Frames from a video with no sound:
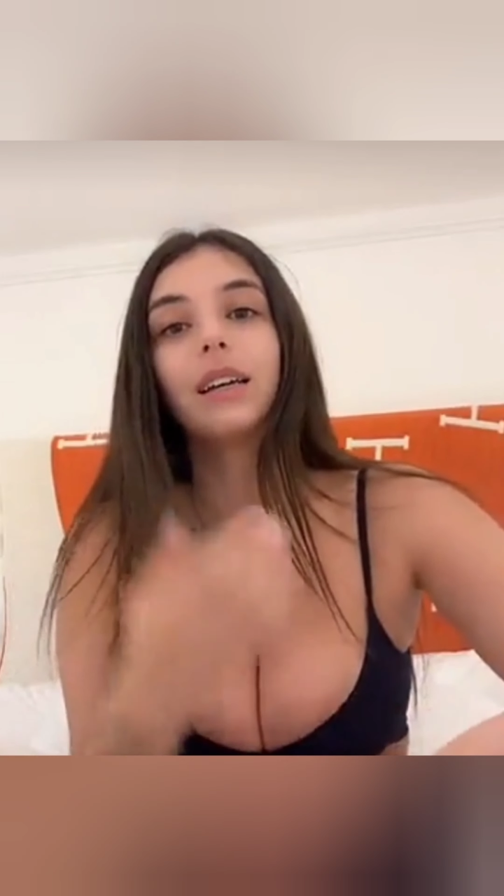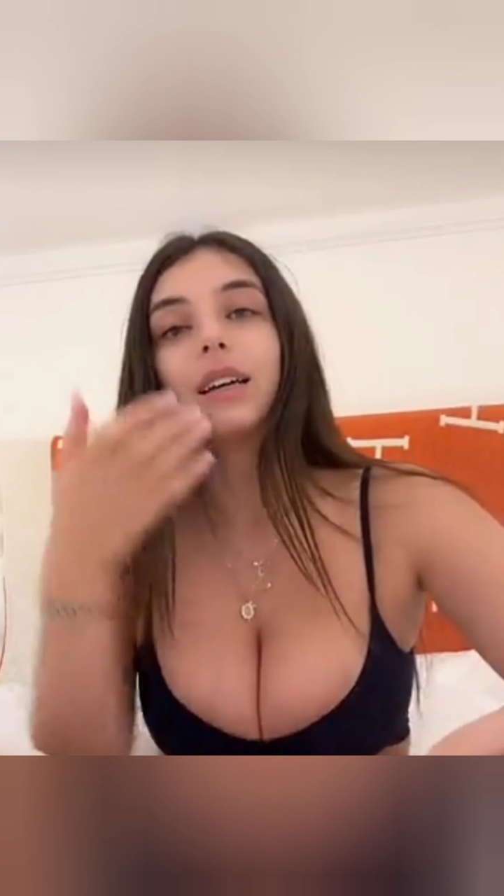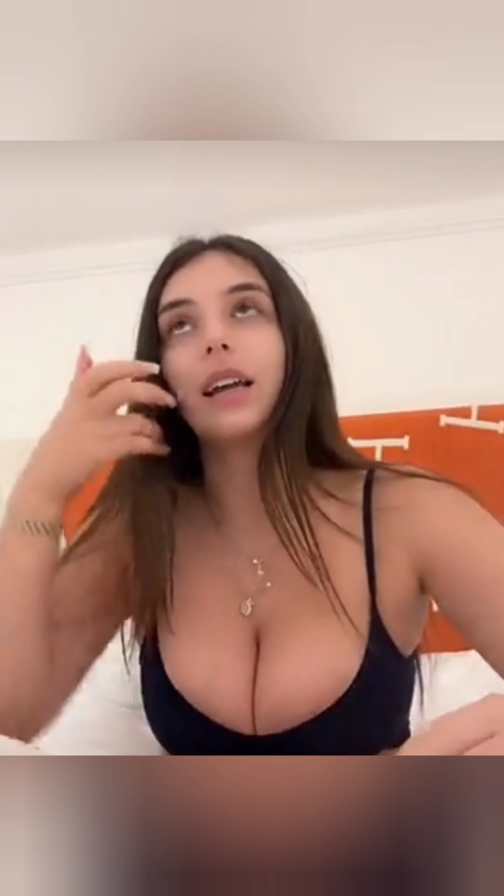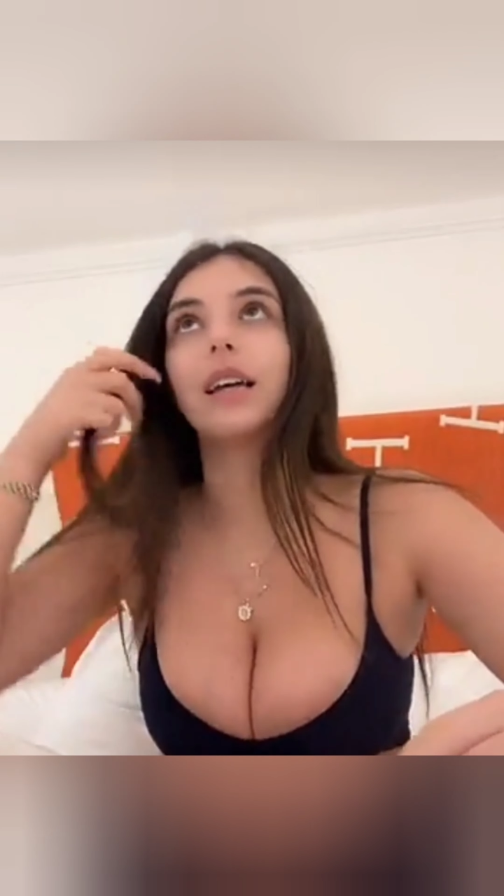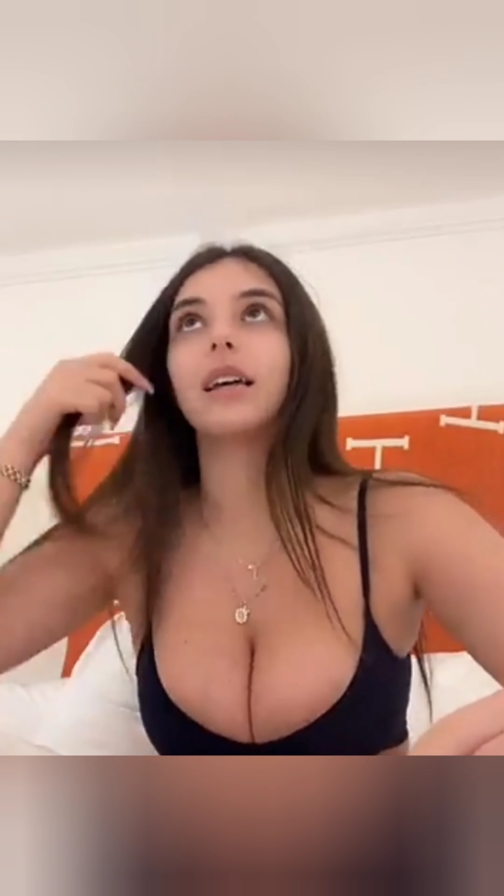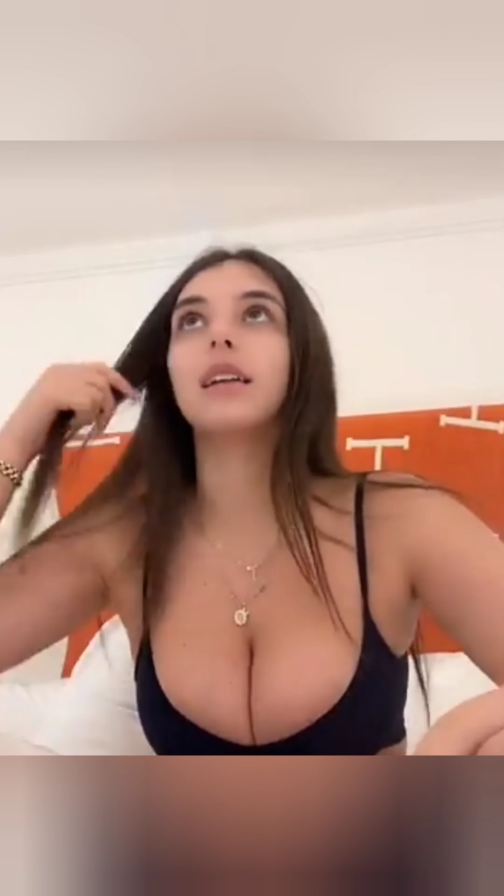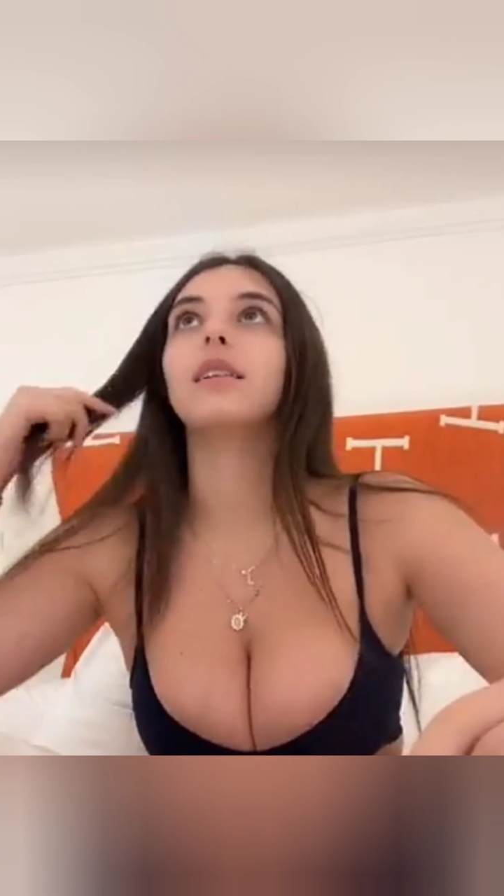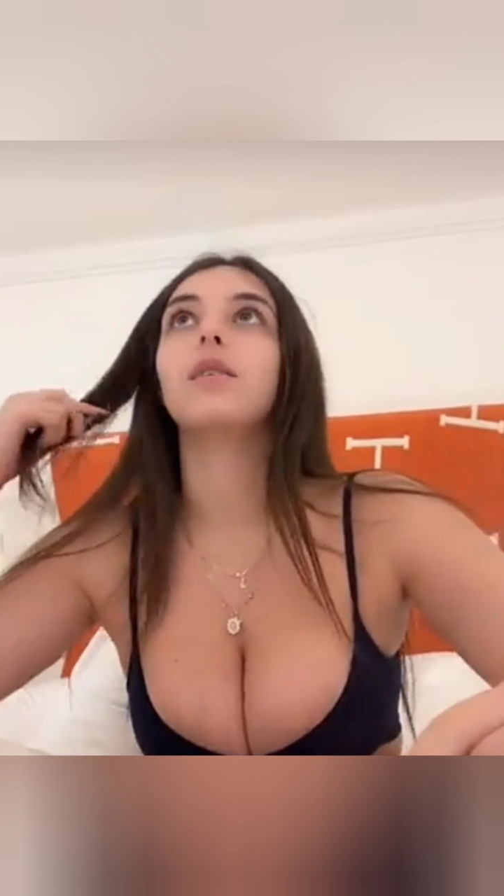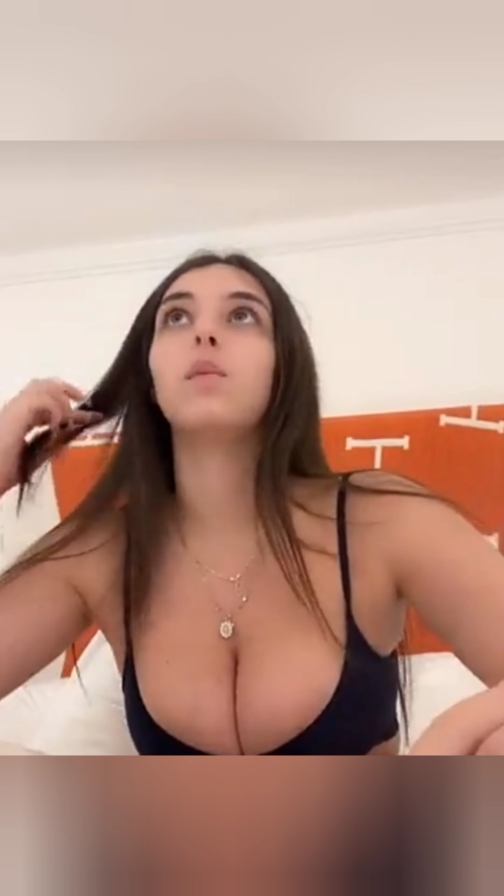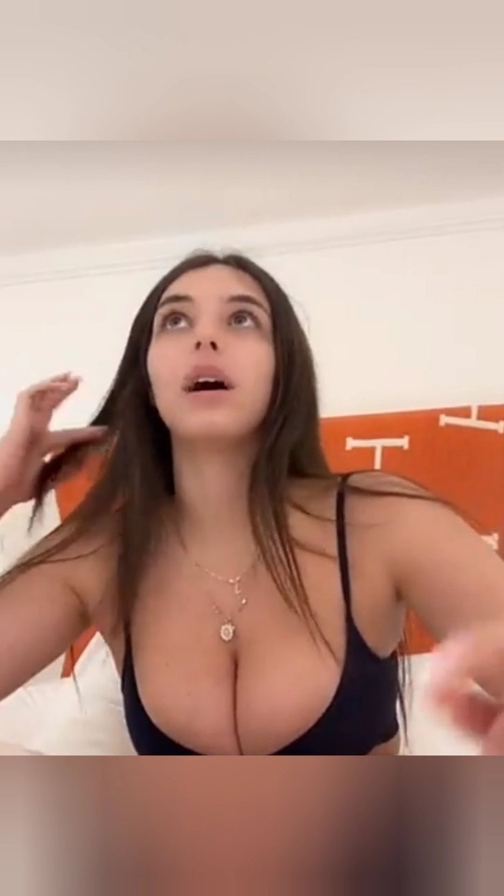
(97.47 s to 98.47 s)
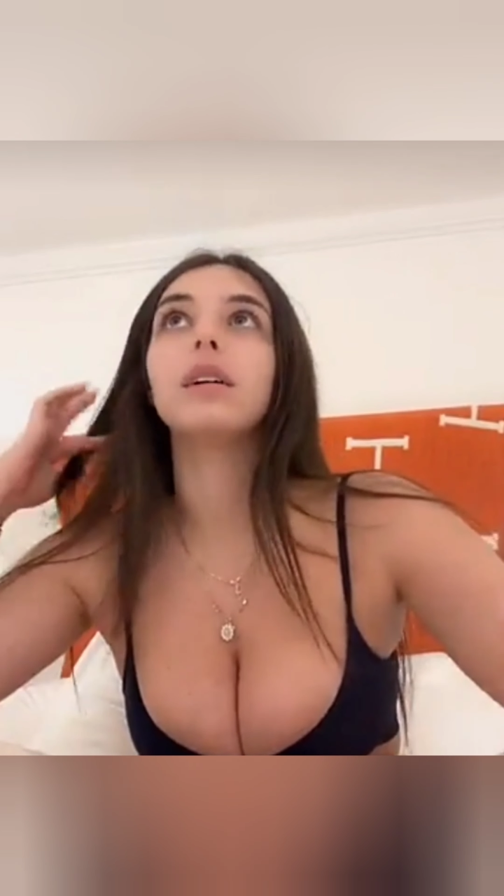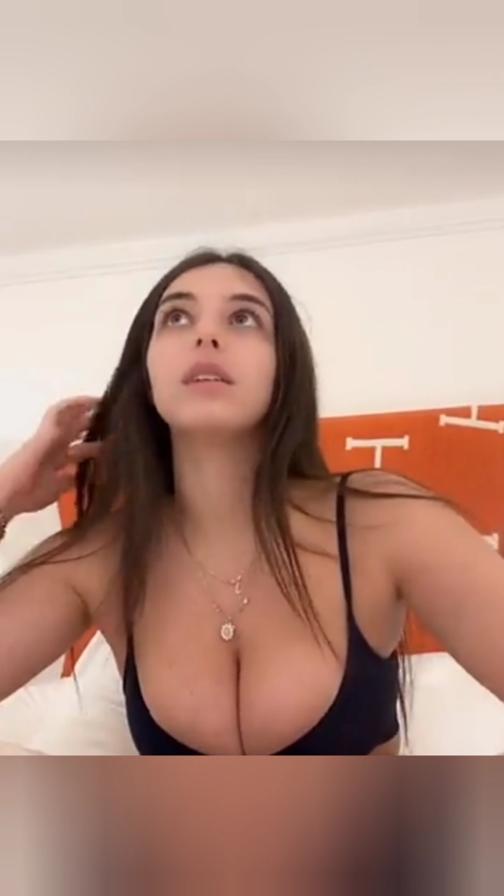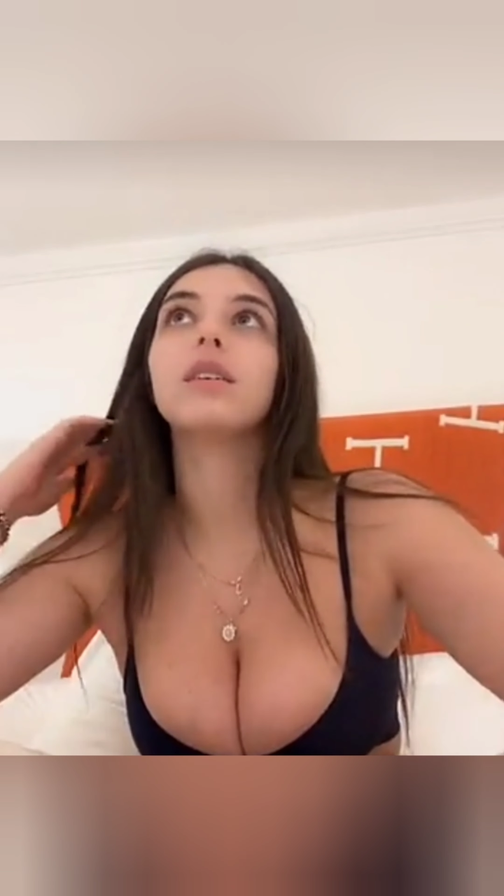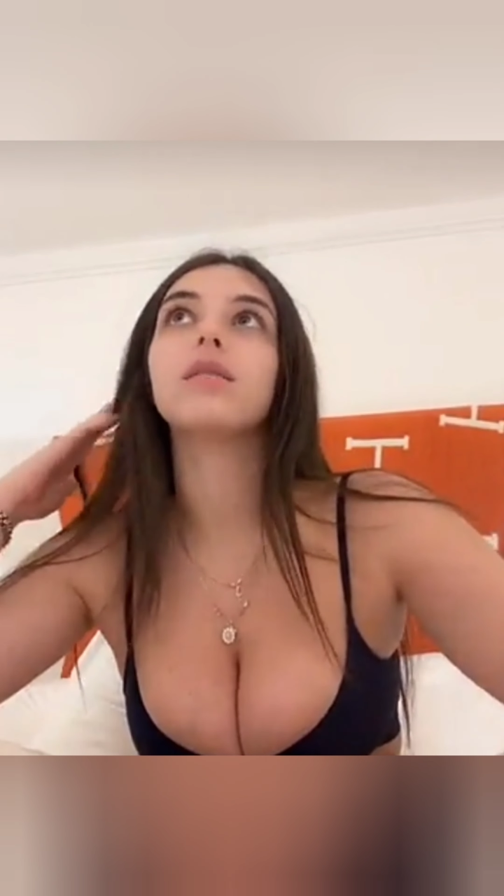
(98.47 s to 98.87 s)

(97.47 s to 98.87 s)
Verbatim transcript: and while her